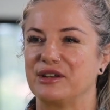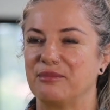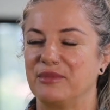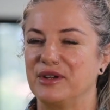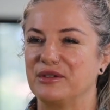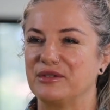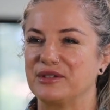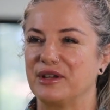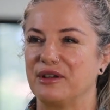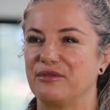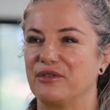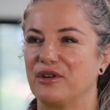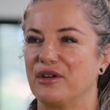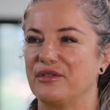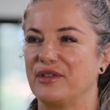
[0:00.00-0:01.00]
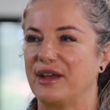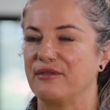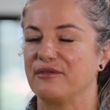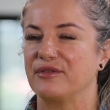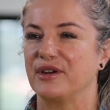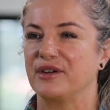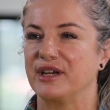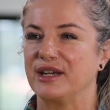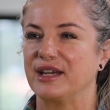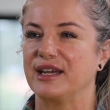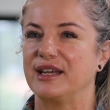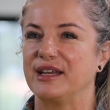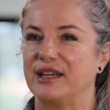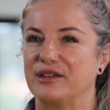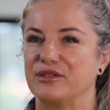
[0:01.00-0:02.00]
And because I've got that very
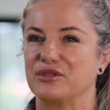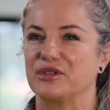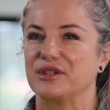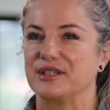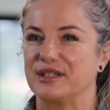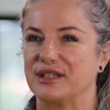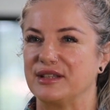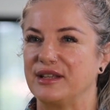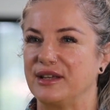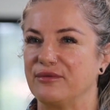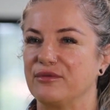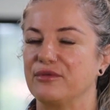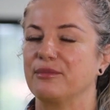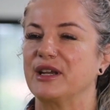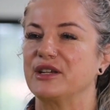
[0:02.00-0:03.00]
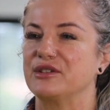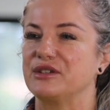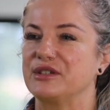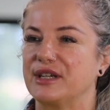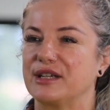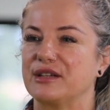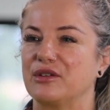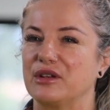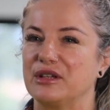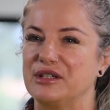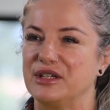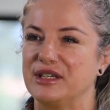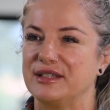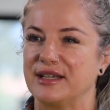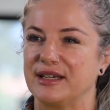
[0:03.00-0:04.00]
keen interest in the information
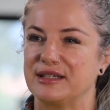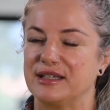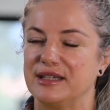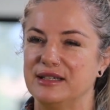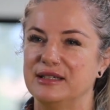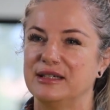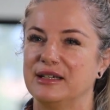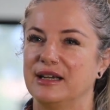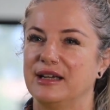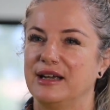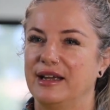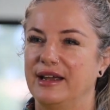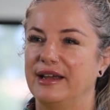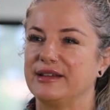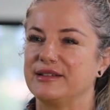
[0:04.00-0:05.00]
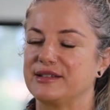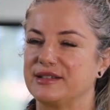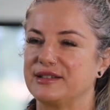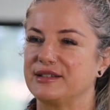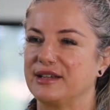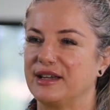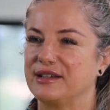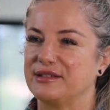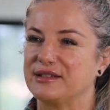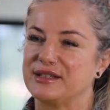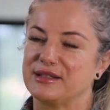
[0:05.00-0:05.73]
technology sector, it's, it's